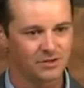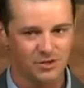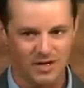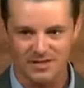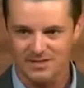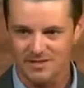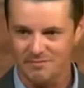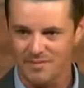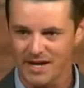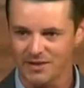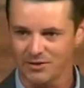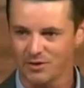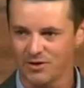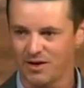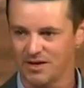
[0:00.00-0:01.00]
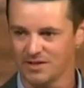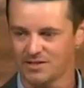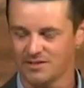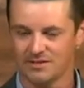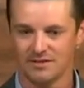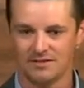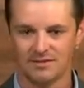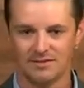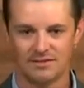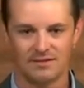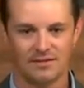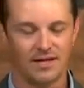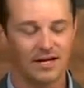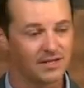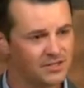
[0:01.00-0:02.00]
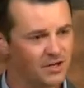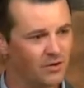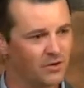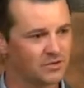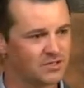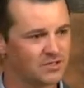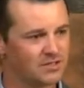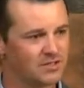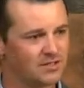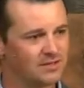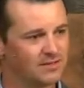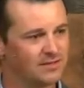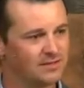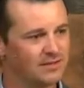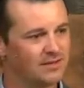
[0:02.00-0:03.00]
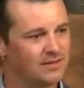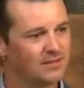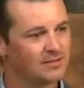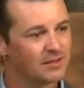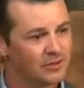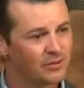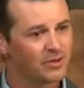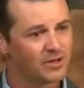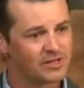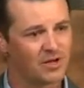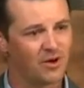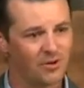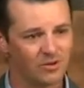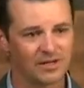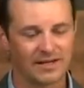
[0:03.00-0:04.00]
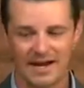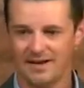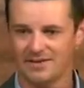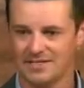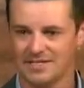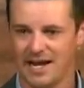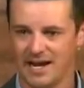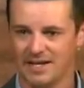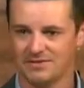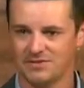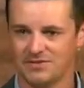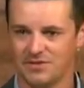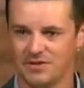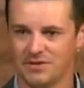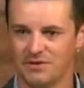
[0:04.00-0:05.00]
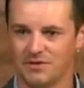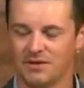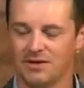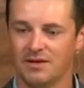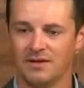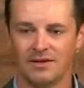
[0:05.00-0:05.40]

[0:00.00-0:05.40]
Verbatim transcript: Trust in my cross. Adults, the Lord is holding out his hands to you.